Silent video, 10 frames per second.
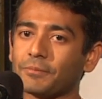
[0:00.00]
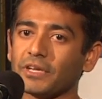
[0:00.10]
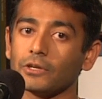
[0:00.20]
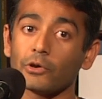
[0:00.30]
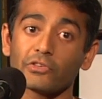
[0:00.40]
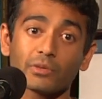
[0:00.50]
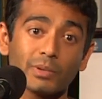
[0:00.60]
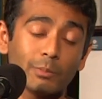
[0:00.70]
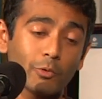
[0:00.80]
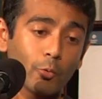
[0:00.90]
He noticed that
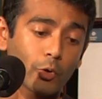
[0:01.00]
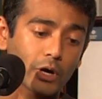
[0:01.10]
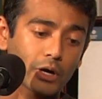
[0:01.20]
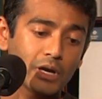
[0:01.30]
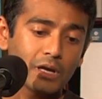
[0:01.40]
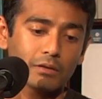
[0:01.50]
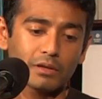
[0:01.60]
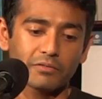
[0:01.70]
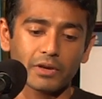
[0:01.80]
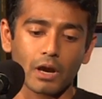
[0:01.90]
people were
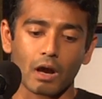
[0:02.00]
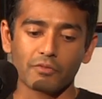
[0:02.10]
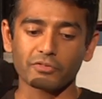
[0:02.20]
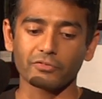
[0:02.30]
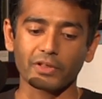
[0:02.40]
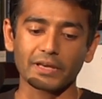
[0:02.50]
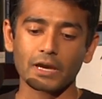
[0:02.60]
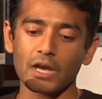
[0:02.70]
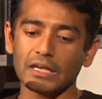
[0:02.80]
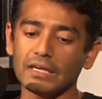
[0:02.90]
living off of
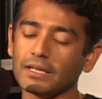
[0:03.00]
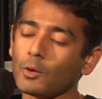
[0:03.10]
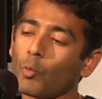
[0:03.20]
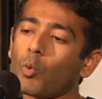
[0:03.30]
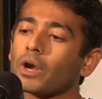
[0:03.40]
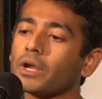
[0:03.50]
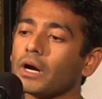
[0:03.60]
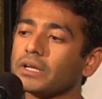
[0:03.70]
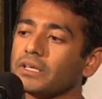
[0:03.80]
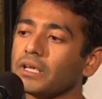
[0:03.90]
like eating one
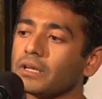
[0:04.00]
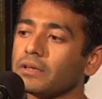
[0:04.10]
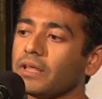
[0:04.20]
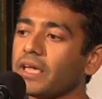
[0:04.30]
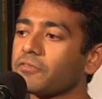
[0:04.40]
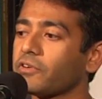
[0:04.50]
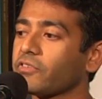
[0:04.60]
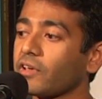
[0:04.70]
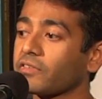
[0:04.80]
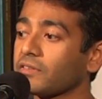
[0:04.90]
onion a day for
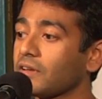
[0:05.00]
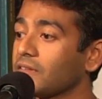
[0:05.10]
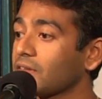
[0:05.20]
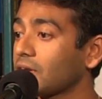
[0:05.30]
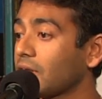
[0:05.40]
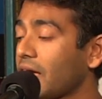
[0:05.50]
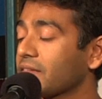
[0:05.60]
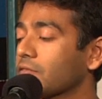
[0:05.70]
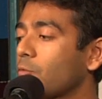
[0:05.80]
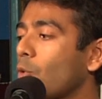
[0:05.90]
sustenance and a
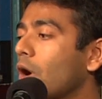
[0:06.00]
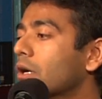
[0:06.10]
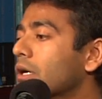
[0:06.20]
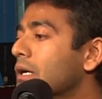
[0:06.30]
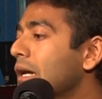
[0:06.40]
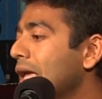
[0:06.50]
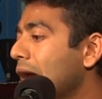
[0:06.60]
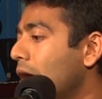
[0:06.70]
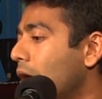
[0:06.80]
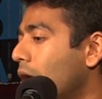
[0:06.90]
glass of water.
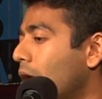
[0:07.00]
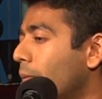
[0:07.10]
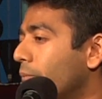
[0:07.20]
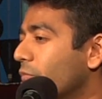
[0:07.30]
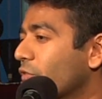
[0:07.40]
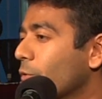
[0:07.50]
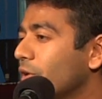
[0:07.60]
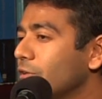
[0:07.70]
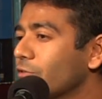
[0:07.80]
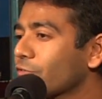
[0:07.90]
So
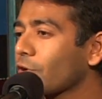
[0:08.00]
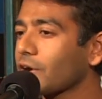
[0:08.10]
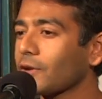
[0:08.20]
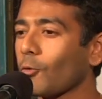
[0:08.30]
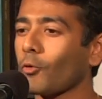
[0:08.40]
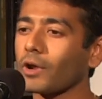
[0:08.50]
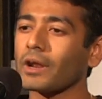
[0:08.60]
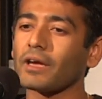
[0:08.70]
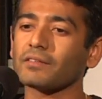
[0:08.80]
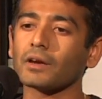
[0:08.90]
he just started
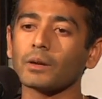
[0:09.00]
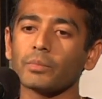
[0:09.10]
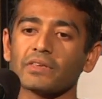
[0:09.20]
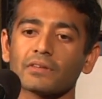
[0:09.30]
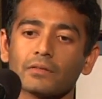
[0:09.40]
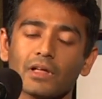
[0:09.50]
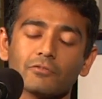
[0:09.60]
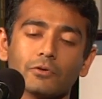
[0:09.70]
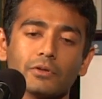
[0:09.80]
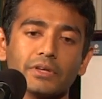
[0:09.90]
organizing on a basic
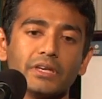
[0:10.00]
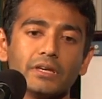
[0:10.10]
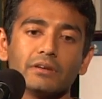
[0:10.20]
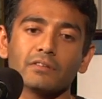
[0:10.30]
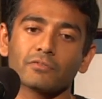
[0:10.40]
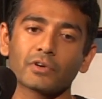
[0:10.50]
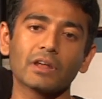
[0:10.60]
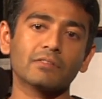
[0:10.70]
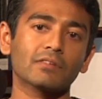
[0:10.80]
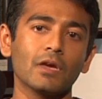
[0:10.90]
level. He and his
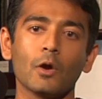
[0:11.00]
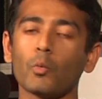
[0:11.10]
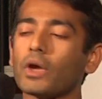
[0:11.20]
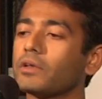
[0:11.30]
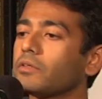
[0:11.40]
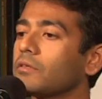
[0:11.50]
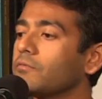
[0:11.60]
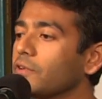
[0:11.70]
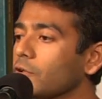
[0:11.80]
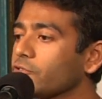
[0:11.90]
friends went into the
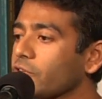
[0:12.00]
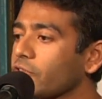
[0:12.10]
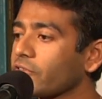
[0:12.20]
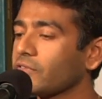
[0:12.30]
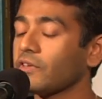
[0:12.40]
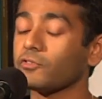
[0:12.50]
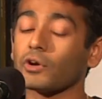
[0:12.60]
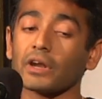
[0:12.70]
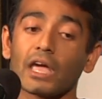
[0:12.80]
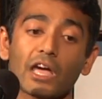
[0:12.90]
villages. They
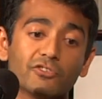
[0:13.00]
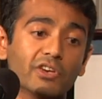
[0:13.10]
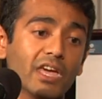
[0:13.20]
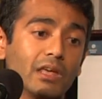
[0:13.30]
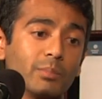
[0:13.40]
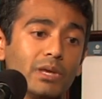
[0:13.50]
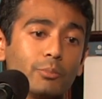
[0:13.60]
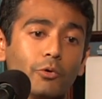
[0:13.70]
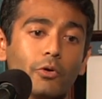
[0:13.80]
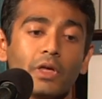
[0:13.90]
started educating
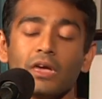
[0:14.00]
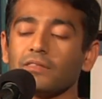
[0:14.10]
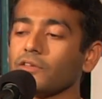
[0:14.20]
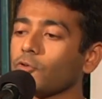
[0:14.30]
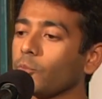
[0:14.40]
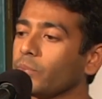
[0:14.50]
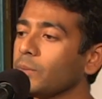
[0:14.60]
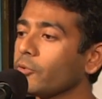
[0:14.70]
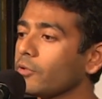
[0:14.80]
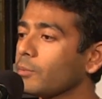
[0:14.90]
people. They told
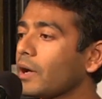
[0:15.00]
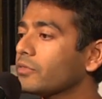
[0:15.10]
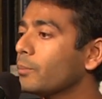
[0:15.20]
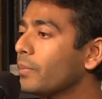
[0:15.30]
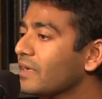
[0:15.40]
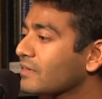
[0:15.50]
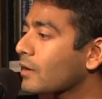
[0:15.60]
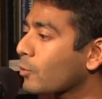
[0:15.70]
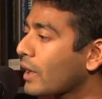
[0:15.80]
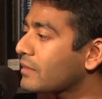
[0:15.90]
people about the
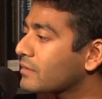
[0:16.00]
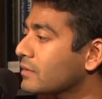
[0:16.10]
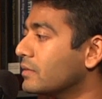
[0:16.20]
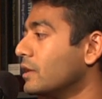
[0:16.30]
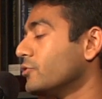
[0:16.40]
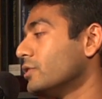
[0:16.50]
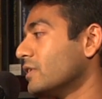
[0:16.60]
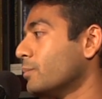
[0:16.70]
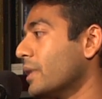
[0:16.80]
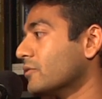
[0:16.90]
basic rights that they should
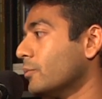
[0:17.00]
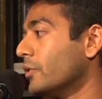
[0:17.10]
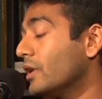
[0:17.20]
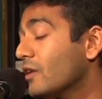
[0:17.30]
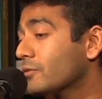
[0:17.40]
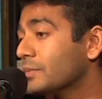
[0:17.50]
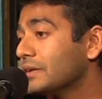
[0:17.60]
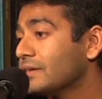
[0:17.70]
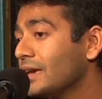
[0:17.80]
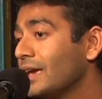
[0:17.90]
expect from the
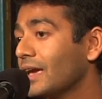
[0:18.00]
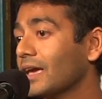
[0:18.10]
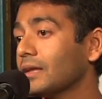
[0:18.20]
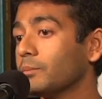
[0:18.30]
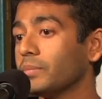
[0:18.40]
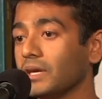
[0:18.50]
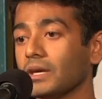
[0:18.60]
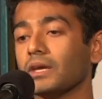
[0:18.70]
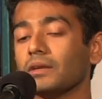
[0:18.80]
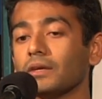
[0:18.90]
government. And
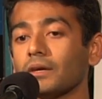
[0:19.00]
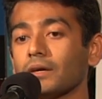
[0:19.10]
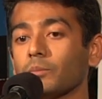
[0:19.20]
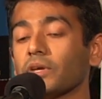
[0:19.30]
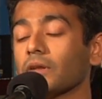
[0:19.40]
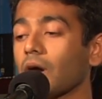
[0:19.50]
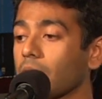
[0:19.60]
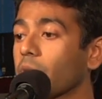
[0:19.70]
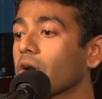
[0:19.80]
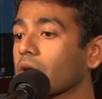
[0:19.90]
being India and being
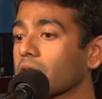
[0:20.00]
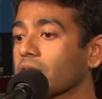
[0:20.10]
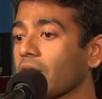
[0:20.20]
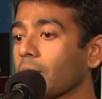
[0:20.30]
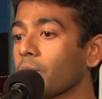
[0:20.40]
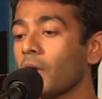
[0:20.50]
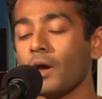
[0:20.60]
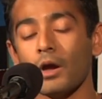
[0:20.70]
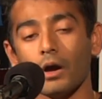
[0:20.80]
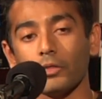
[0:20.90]
not America at the time,
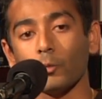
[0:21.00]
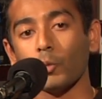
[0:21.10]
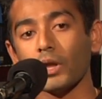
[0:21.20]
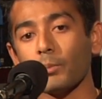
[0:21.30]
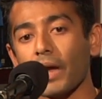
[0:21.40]
on the way